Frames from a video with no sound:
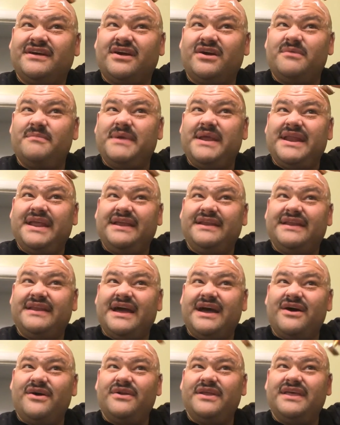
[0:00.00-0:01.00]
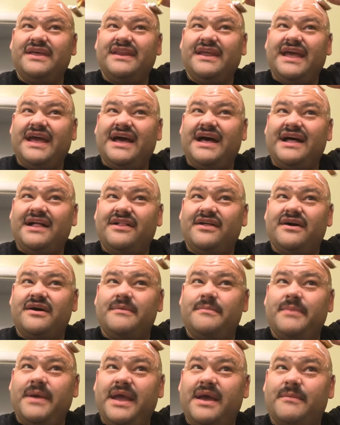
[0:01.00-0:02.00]
are meeting down in
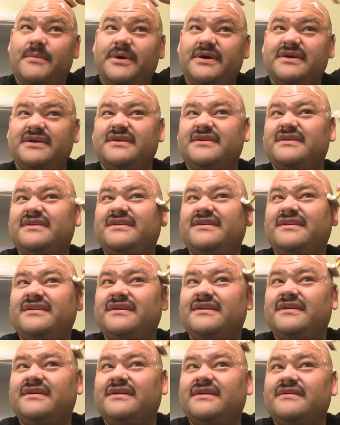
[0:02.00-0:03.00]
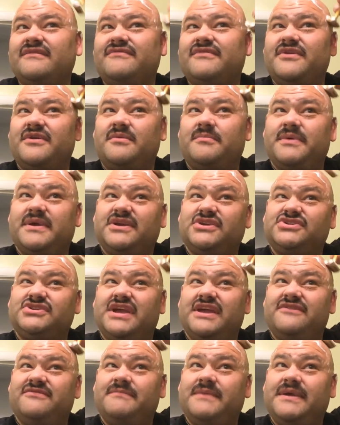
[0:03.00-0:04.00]
Alabama for their big
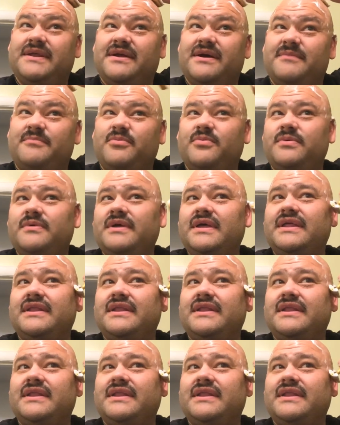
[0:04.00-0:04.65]
shave meetup.